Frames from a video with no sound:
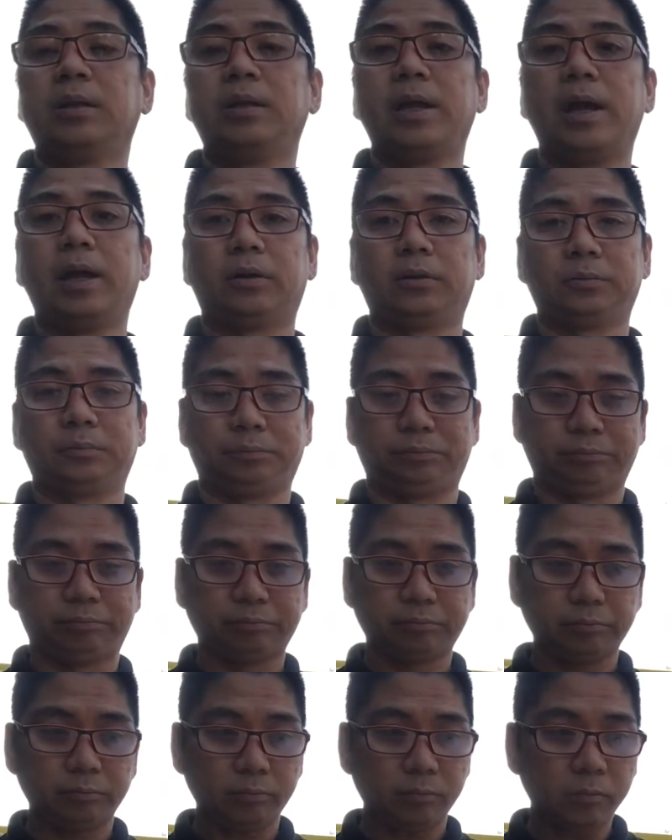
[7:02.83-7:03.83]
Now,
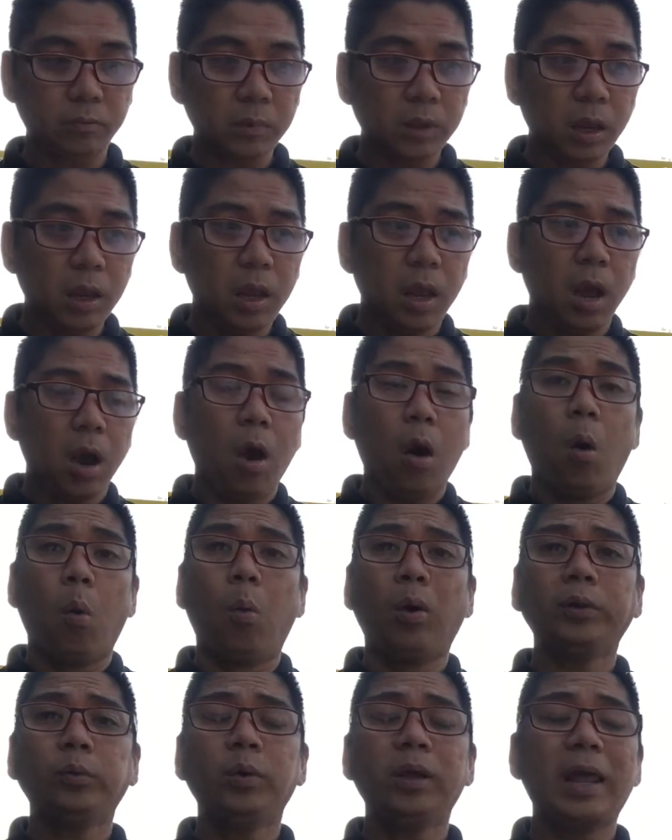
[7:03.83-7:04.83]

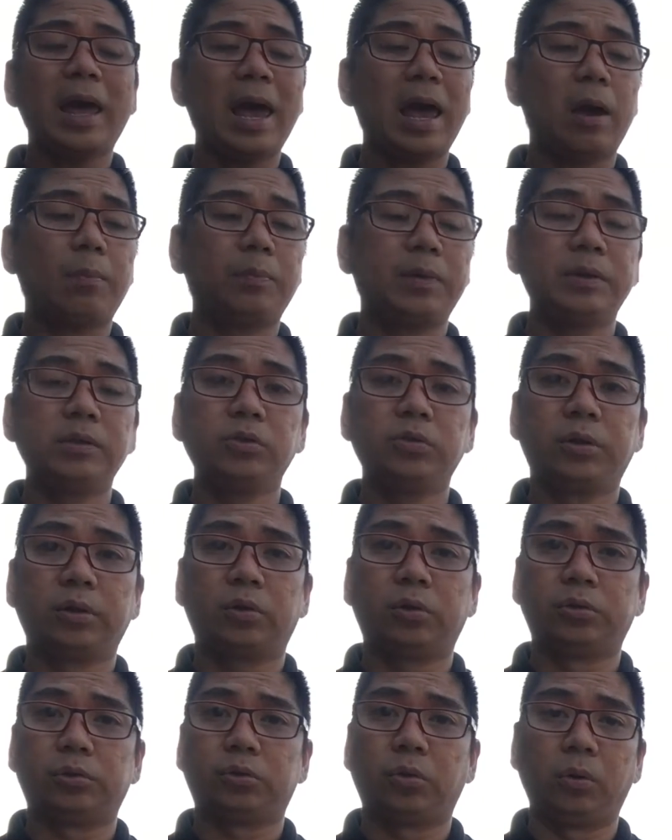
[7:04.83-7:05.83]
what will happen to the
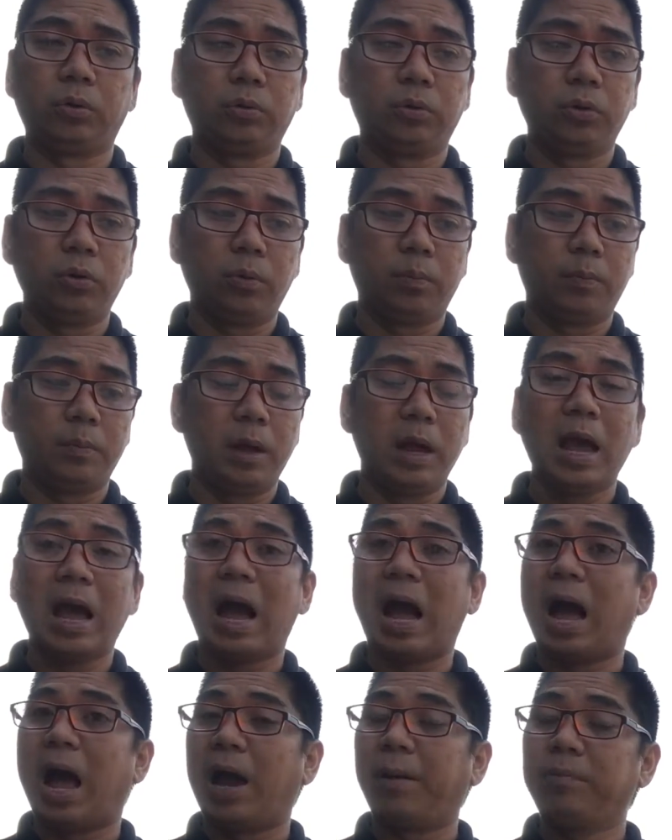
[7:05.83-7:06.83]
control group?
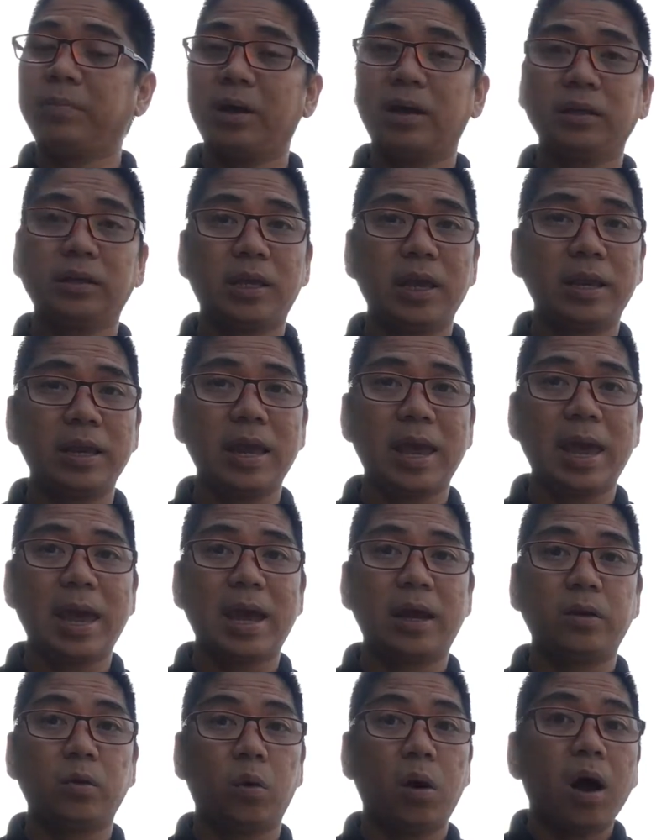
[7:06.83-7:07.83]
I'm not gonna
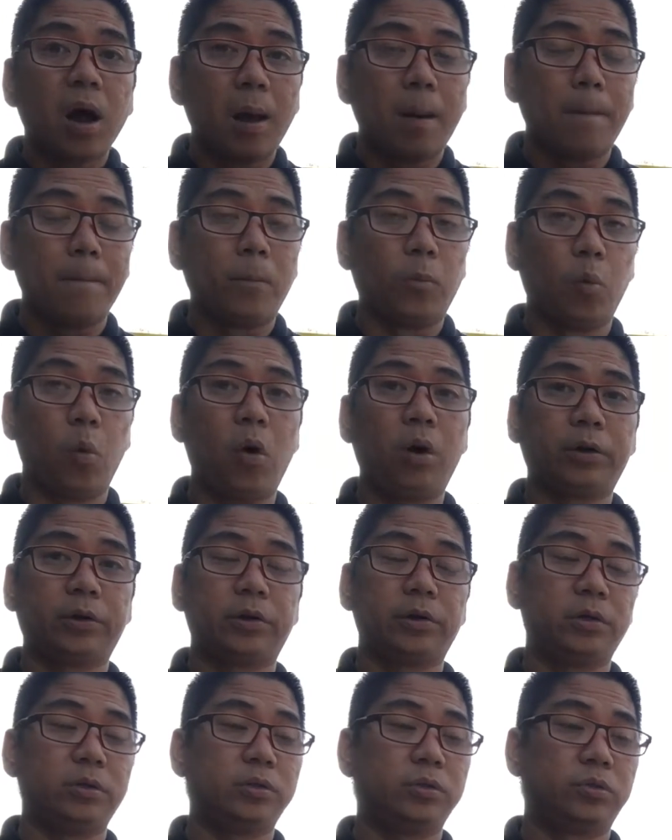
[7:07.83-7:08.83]
add
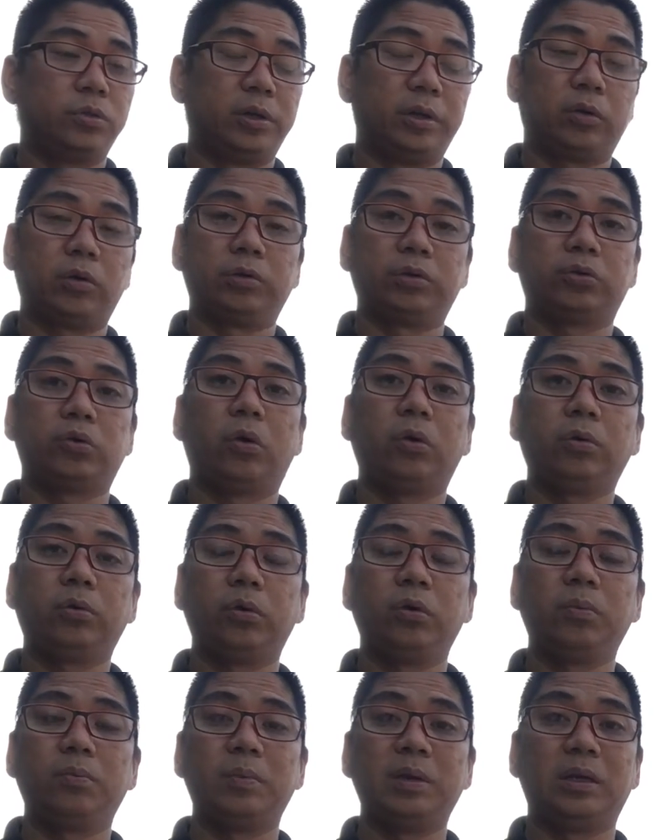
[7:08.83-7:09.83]
water to the control
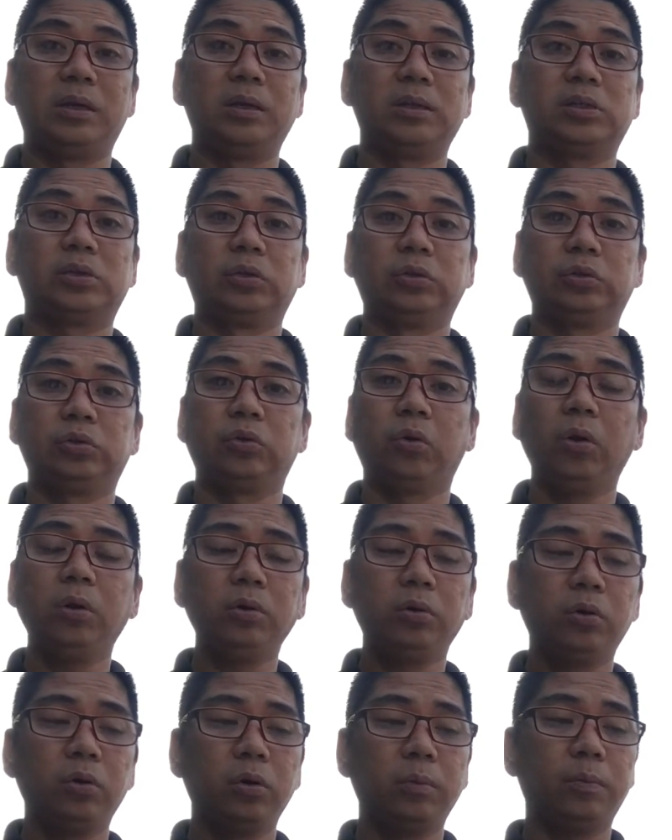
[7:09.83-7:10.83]
group, because control
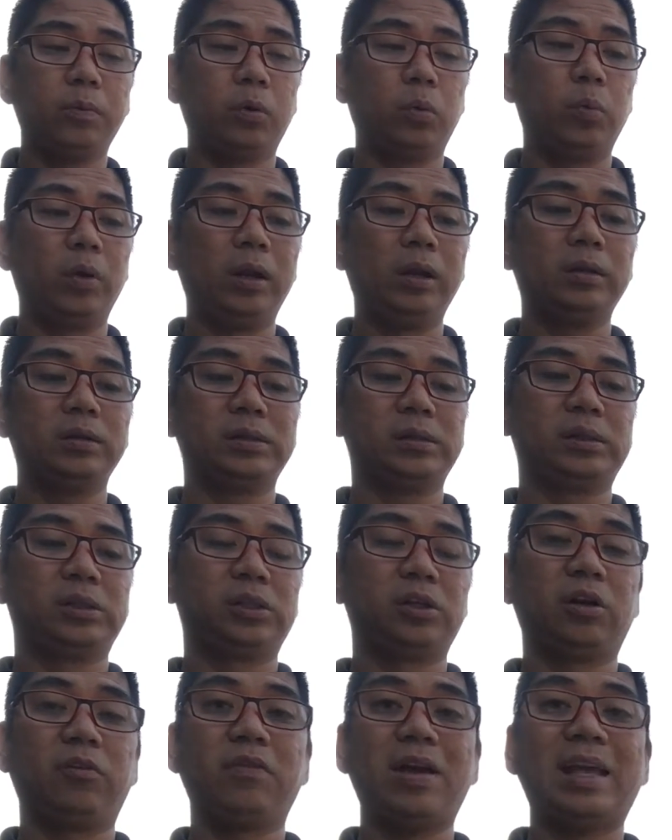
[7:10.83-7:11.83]
group will
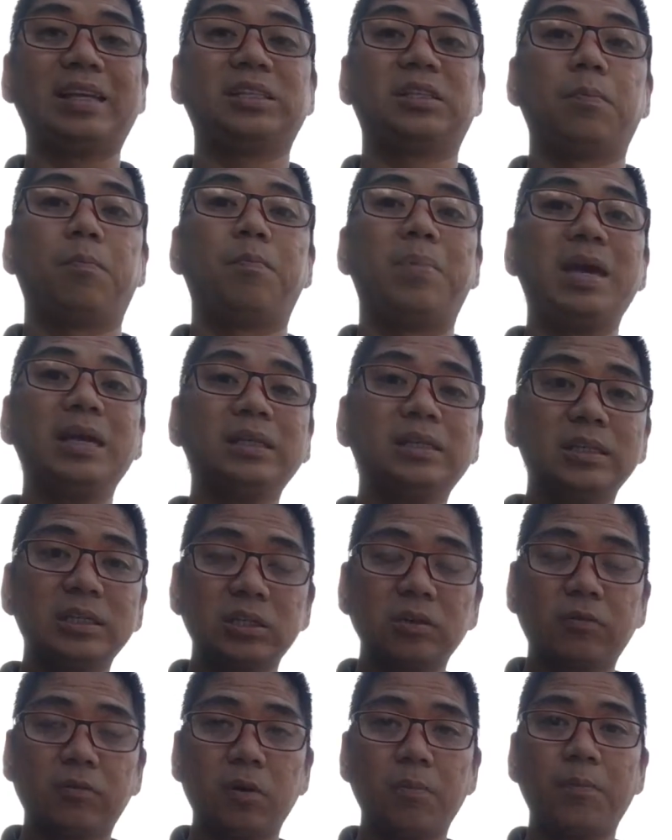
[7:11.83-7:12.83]
serve as the
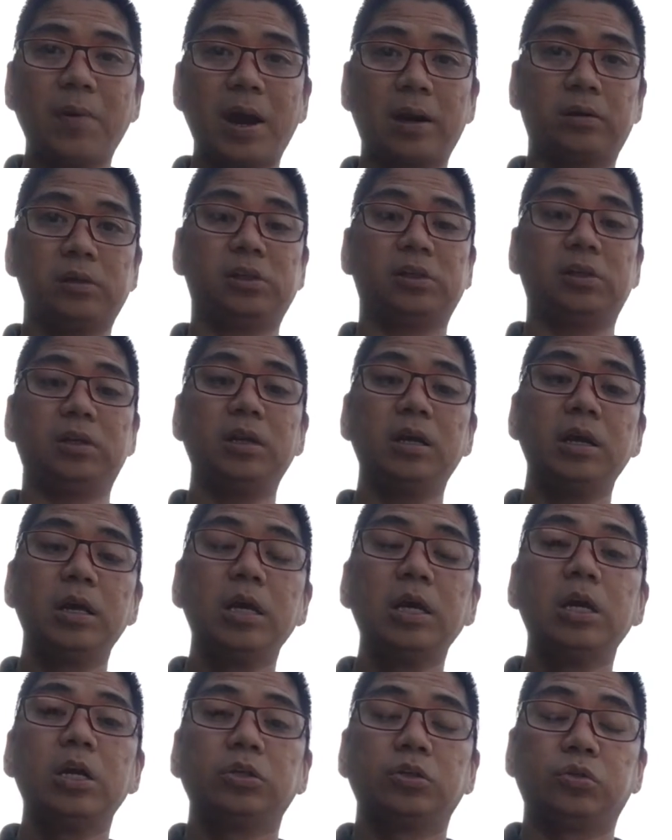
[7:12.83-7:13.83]
basis of comparison
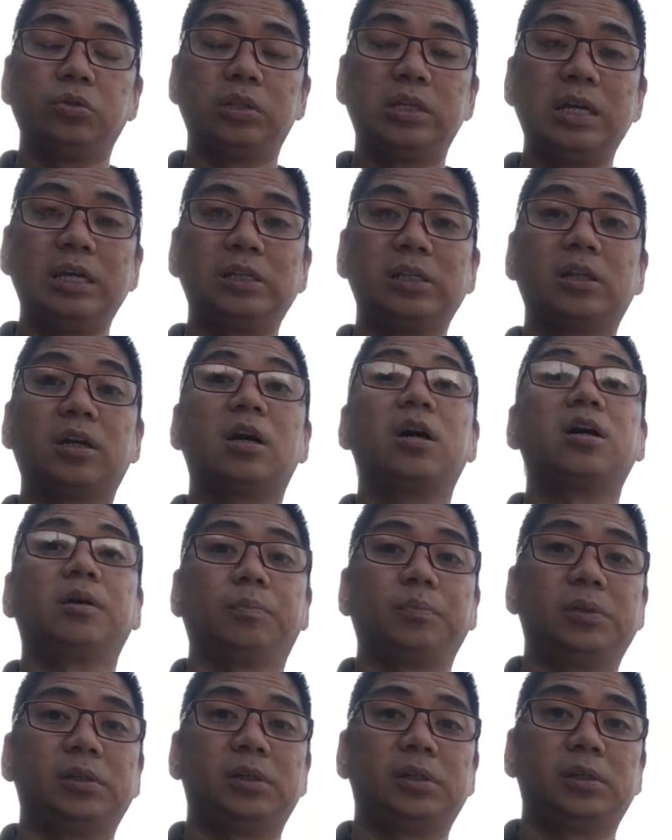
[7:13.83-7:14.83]
to these
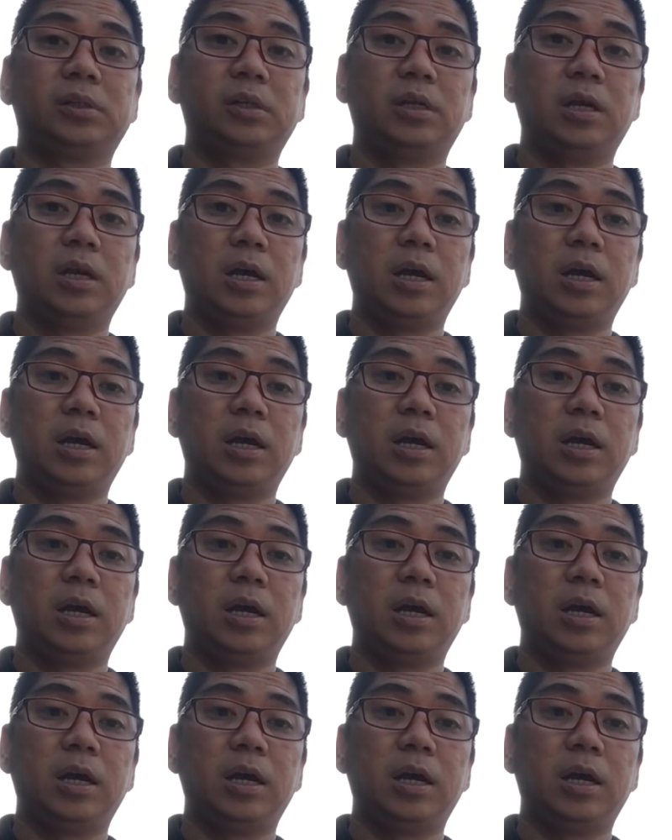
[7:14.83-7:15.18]
cups.